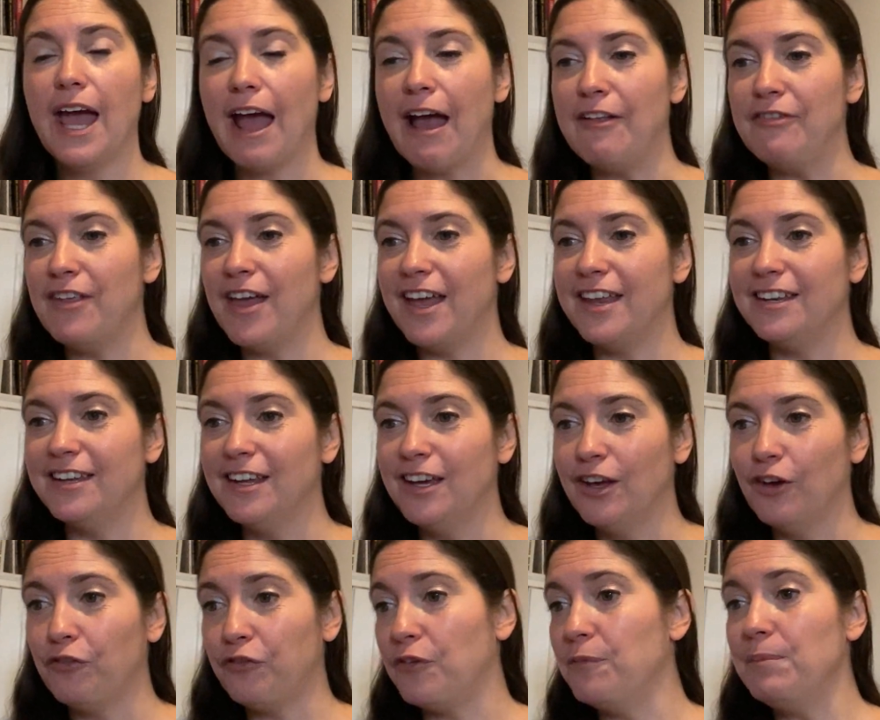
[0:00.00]
And then
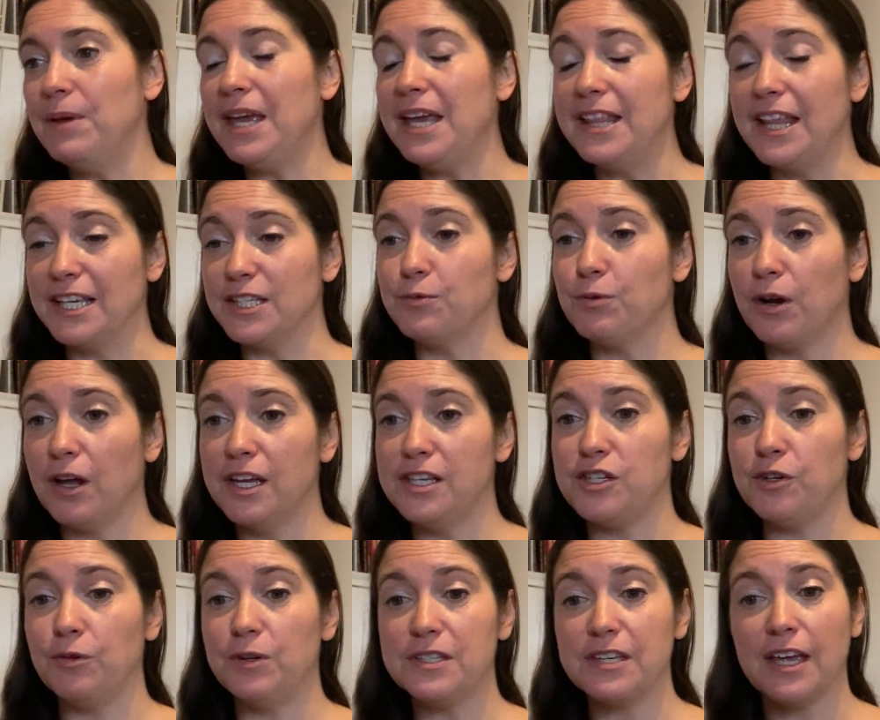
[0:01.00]
for me, that's what I
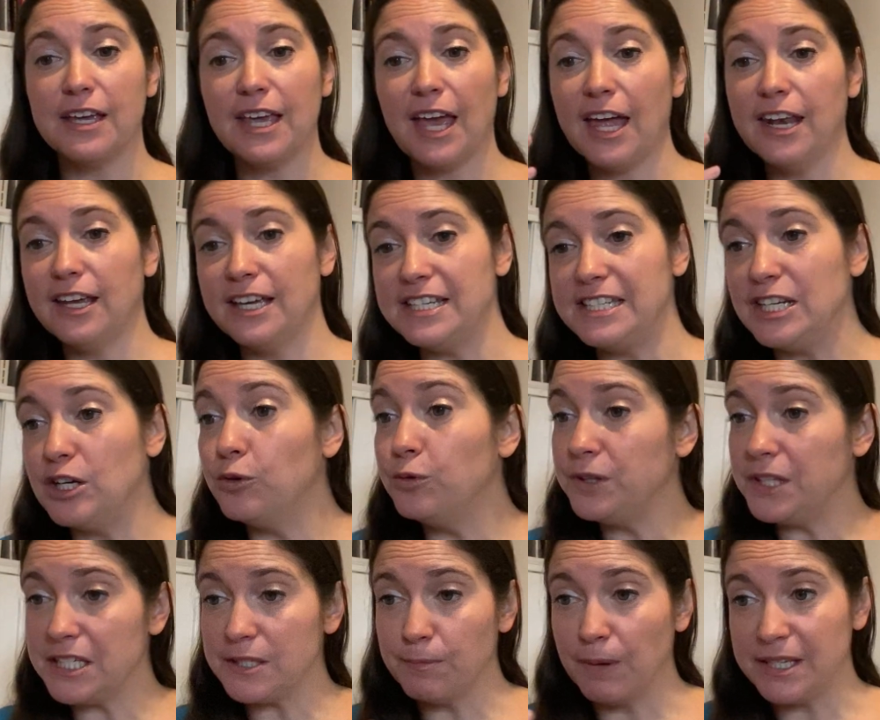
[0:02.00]
do. It's like, can I deal with
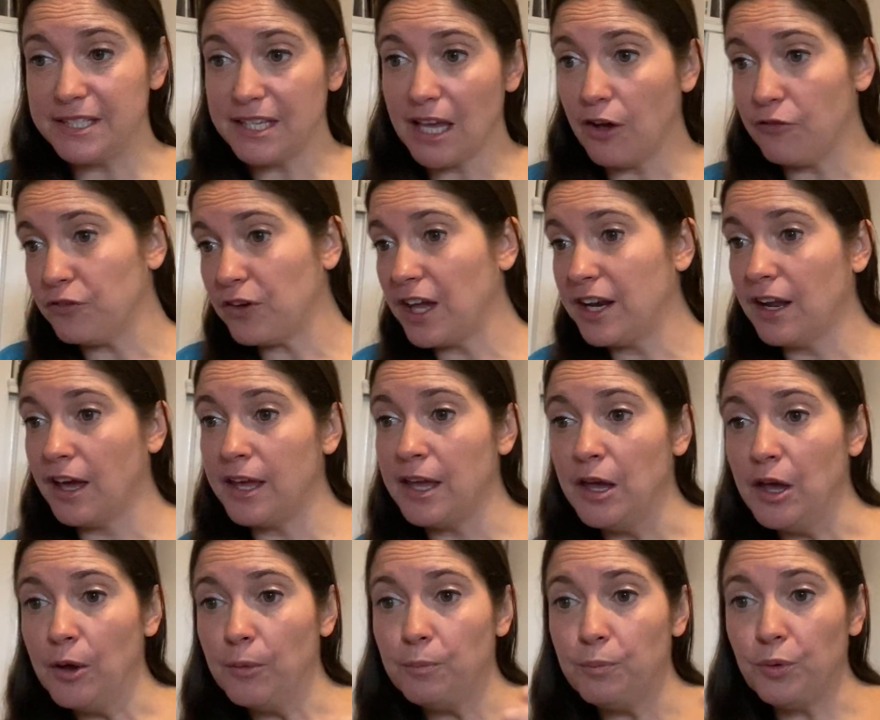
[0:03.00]
this myself? Can I
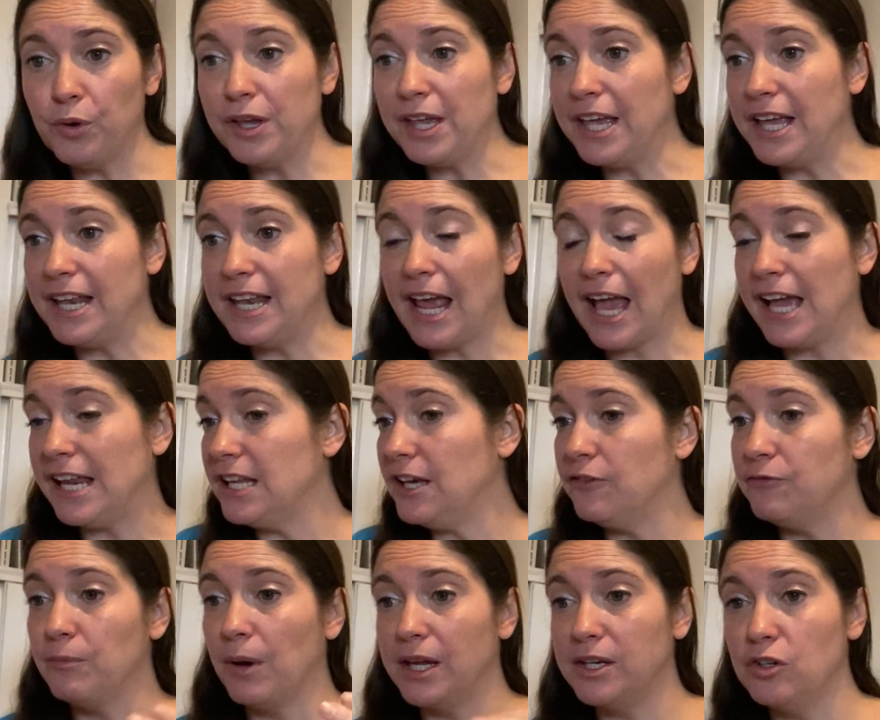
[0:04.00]
bring in any
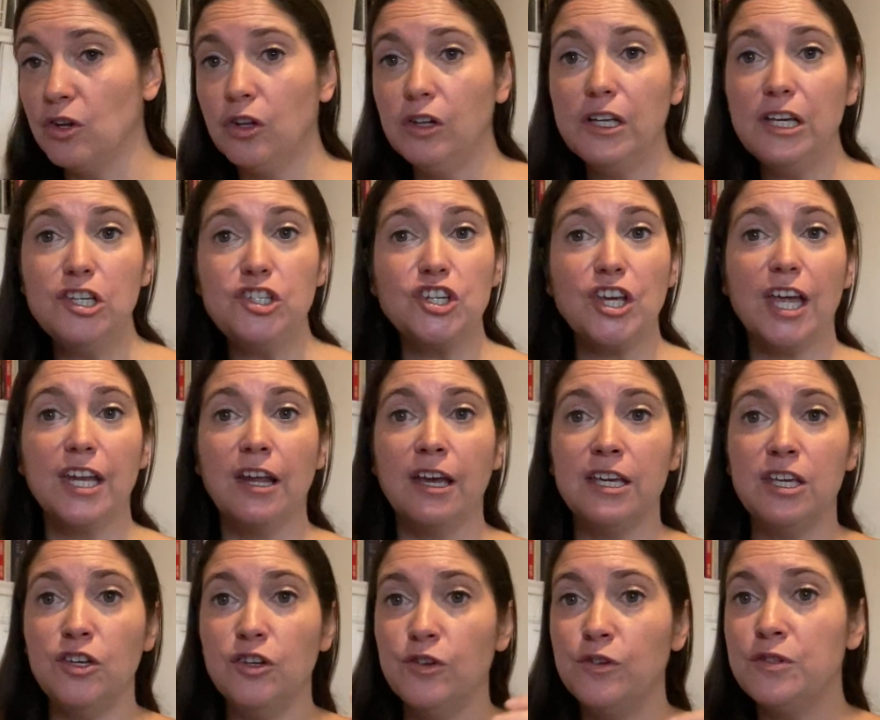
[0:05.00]
of my knowledge? Can I
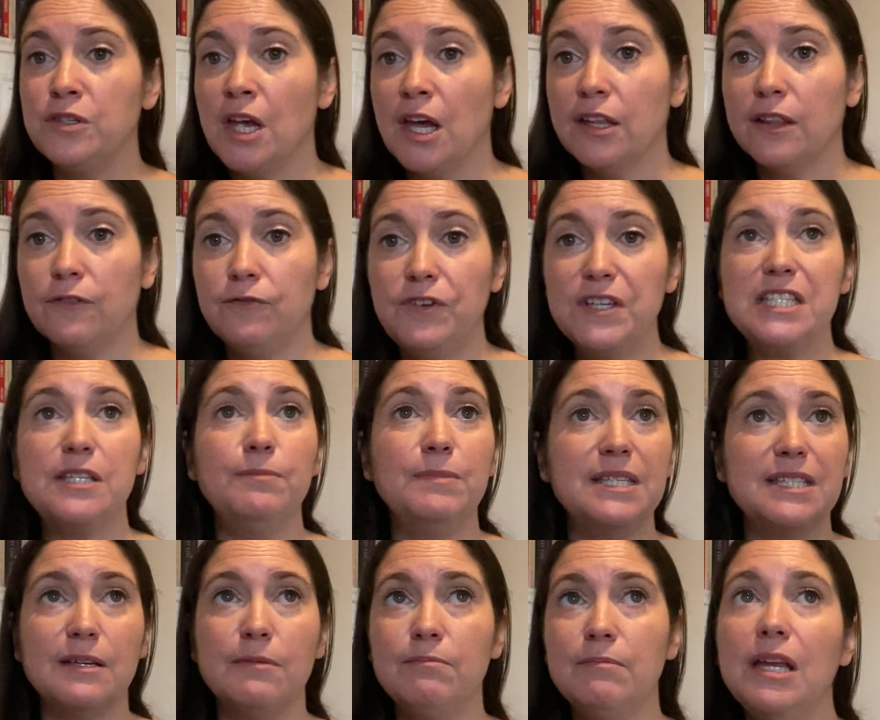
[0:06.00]
use the
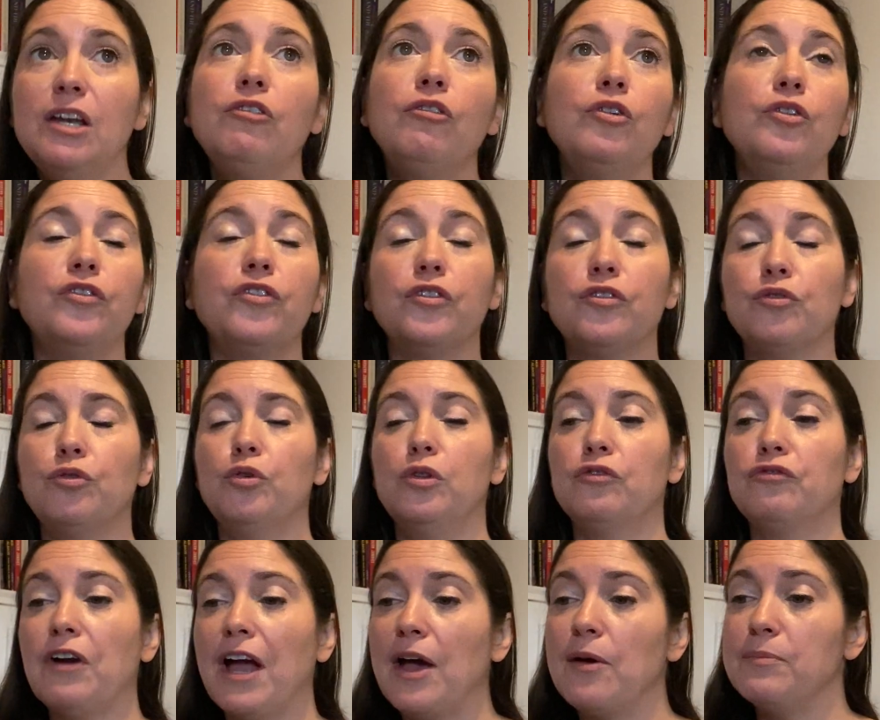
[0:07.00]
vitamins and minerals that are all
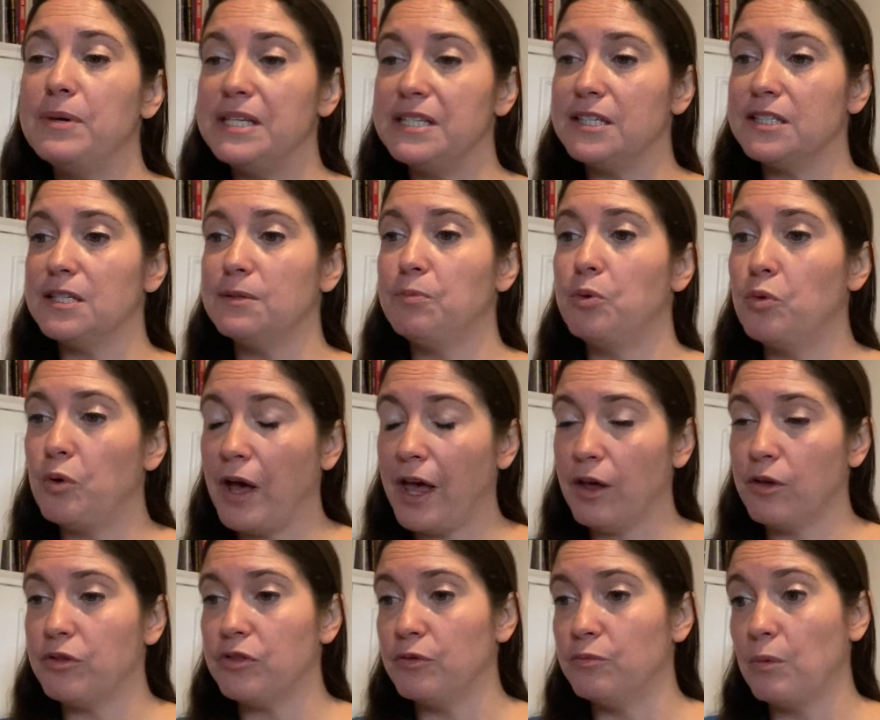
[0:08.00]
around me to support
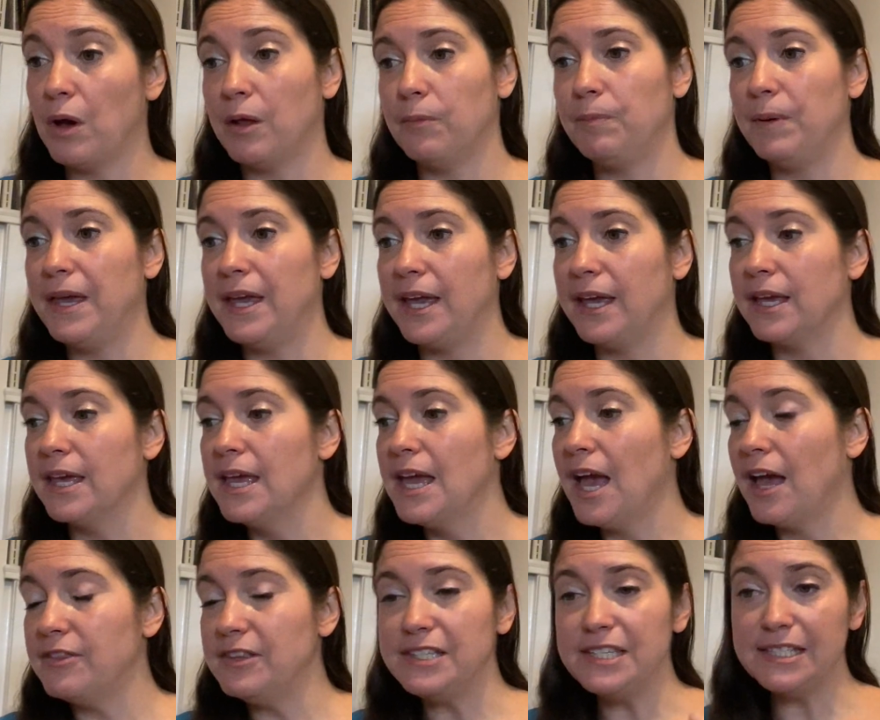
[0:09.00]
health and well-being?
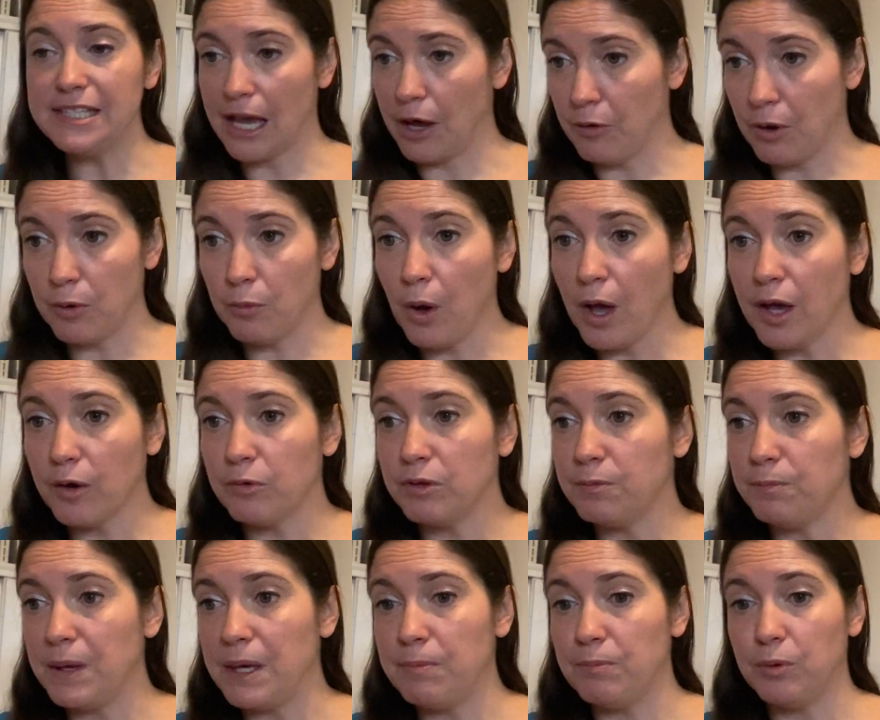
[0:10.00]
And this is how I work
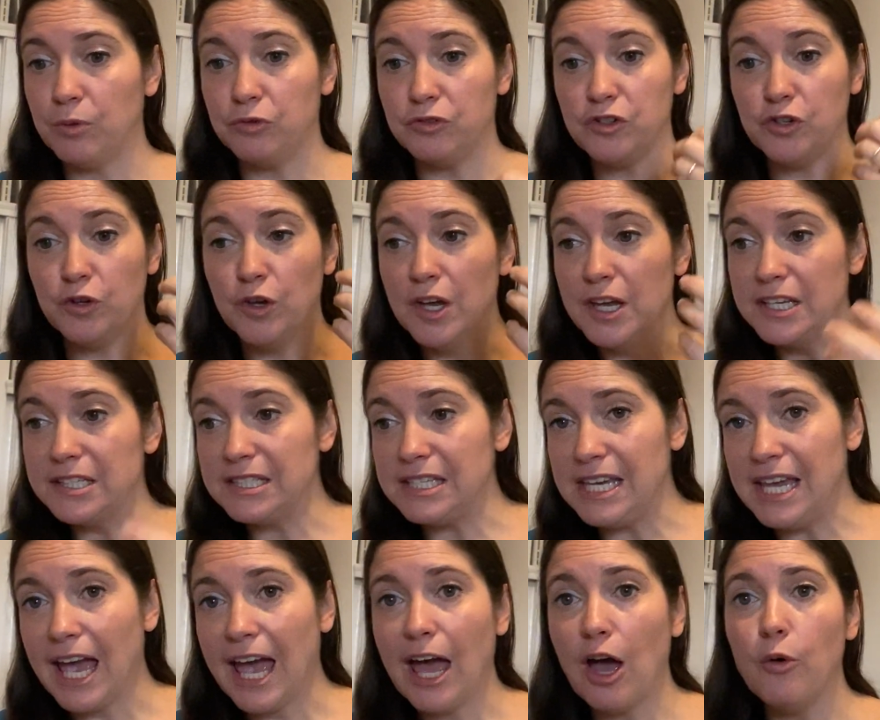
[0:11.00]
with people, to
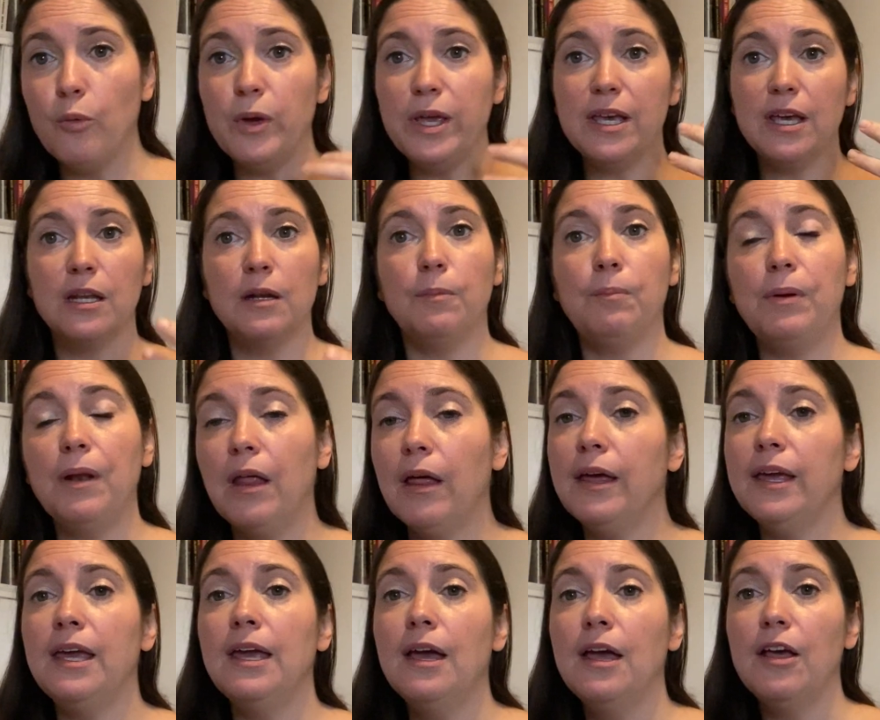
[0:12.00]
see how we can apply